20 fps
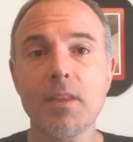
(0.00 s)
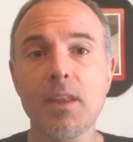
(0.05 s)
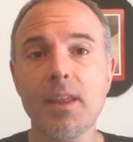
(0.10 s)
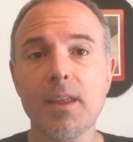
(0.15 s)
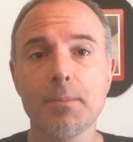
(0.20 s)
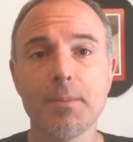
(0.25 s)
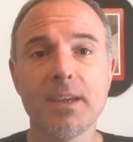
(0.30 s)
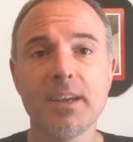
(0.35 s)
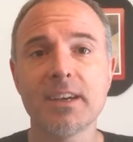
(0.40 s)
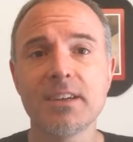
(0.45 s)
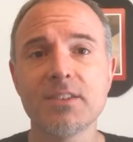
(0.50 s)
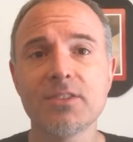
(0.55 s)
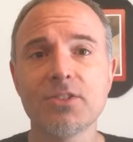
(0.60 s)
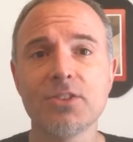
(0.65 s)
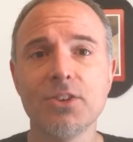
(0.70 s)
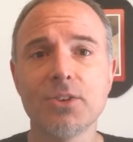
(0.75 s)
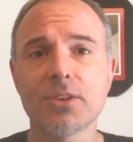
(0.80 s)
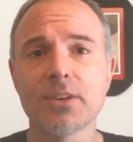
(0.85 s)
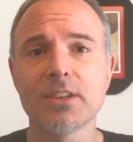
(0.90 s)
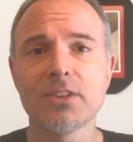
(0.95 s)
Because
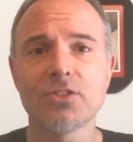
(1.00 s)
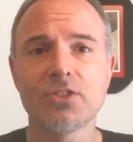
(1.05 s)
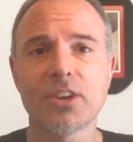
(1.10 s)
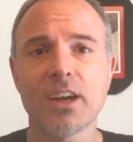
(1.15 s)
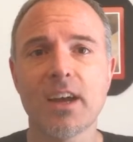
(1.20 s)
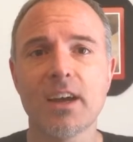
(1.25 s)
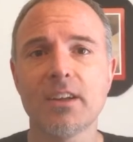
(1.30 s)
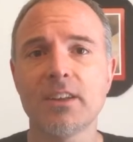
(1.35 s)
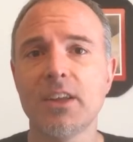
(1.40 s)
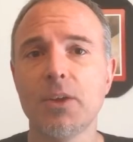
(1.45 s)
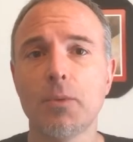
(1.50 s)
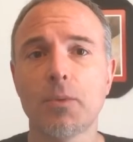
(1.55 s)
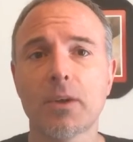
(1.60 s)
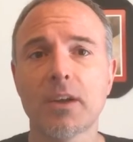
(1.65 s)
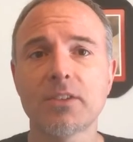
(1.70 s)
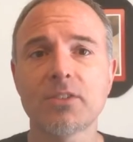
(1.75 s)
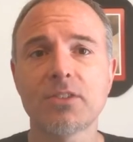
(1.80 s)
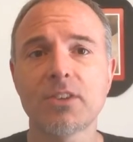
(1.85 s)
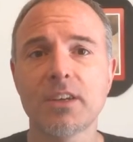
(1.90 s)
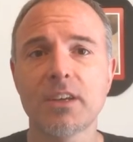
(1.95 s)
you're His child, He
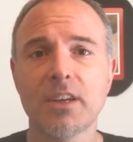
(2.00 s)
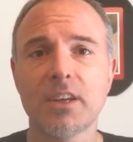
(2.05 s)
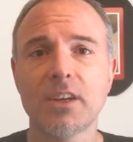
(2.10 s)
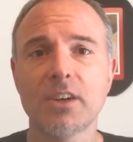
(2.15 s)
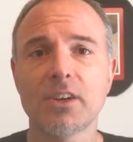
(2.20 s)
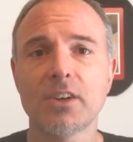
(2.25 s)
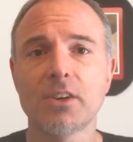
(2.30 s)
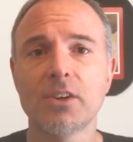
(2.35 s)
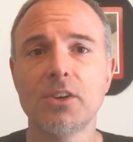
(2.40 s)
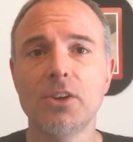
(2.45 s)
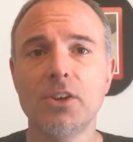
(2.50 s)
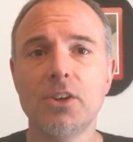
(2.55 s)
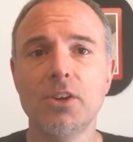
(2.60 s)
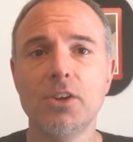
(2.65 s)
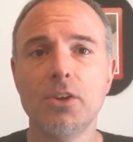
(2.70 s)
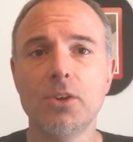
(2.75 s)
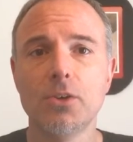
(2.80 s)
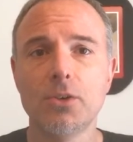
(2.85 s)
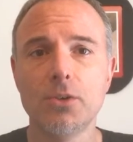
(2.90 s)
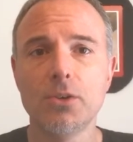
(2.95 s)
wants to hear
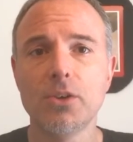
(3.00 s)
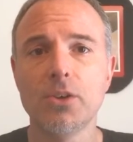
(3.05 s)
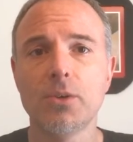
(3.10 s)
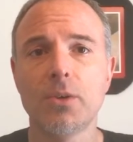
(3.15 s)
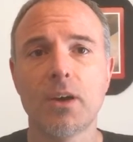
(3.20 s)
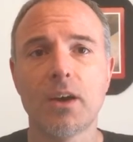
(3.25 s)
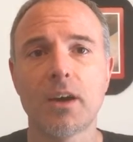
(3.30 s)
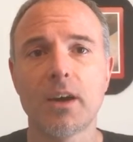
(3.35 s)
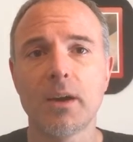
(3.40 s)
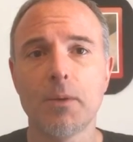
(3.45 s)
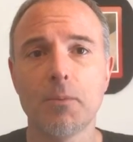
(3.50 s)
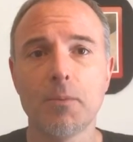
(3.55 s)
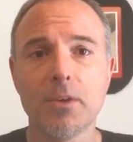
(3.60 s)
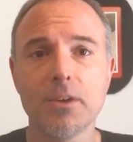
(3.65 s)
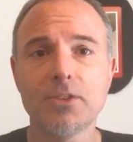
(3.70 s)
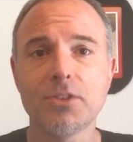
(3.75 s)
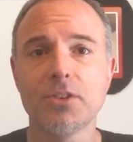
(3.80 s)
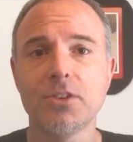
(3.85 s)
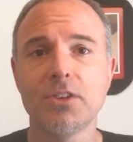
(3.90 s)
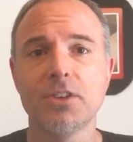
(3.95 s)
who you are and
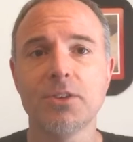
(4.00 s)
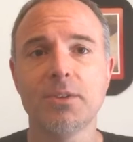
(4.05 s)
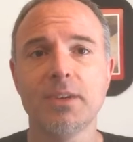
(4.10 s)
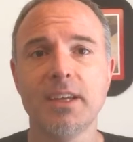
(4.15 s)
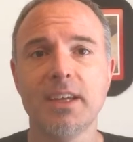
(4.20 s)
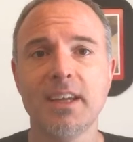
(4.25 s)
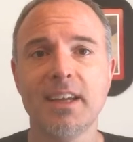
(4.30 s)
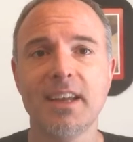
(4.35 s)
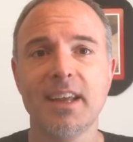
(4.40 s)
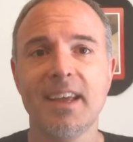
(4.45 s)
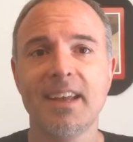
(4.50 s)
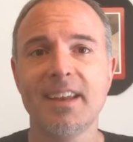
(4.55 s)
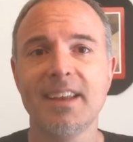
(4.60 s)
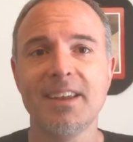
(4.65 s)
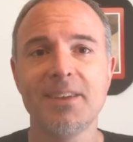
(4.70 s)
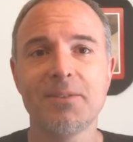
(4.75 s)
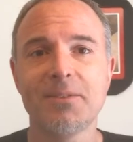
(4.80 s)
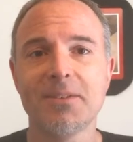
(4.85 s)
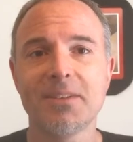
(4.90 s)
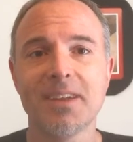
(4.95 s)
what you're doing. And
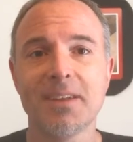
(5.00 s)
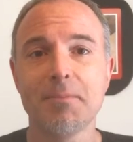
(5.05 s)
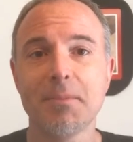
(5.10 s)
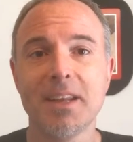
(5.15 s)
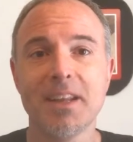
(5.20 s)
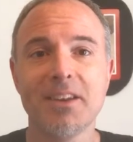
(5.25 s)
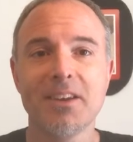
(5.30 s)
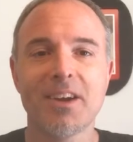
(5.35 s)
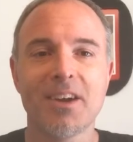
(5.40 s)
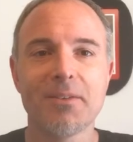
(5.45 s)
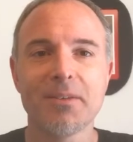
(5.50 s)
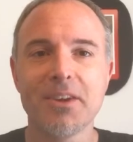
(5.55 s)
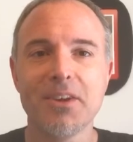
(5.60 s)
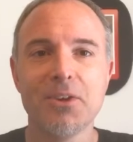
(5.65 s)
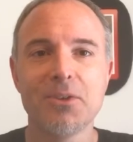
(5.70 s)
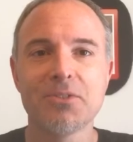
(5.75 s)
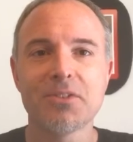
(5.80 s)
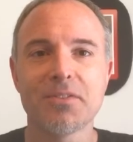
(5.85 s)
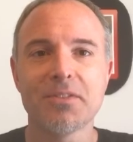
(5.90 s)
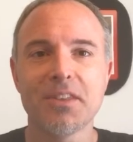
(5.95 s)
He, I mean, He already
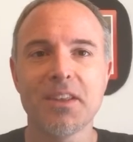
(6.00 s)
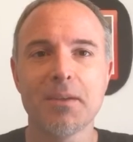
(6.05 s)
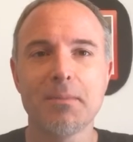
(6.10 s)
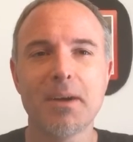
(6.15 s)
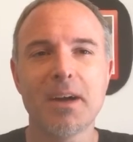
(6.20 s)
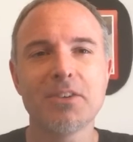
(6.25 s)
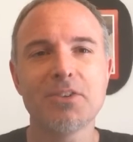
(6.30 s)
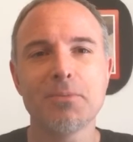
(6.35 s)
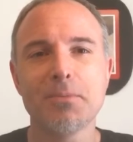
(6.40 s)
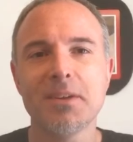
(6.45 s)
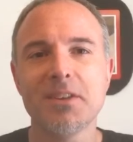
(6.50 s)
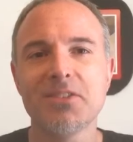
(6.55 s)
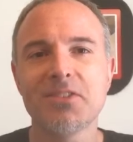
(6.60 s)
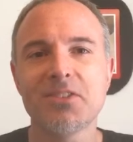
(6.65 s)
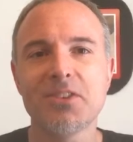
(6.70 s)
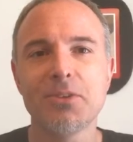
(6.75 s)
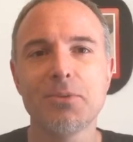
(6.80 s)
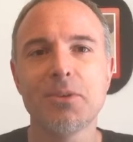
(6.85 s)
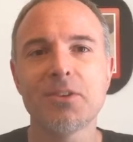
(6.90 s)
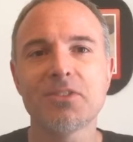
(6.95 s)
knows everything about you, but He
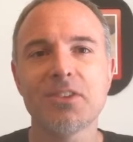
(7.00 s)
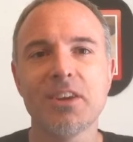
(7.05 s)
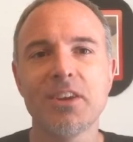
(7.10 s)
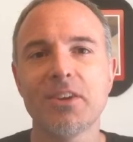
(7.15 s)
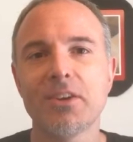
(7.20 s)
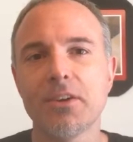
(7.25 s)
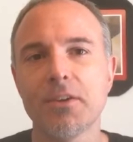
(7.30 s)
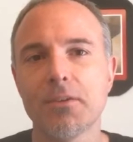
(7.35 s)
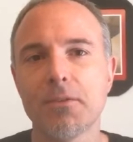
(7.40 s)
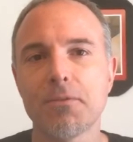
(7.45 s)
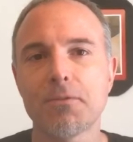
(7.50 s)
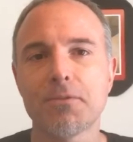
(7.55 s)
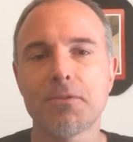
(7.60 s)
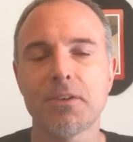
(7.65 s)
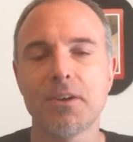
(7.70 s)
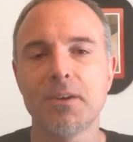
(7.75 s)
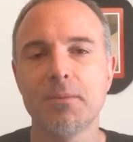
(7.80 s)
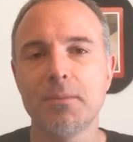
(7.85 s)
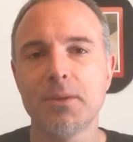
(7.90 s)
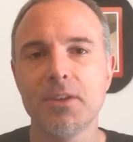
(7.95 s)
still wants to hear it
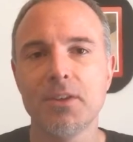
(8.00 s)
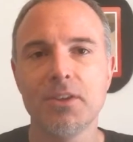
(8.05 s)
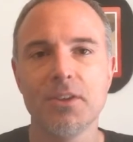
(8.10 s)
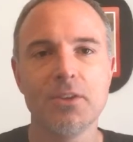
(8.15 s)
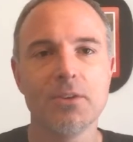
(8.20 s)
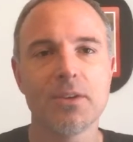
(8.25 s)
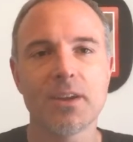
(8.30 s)
from you.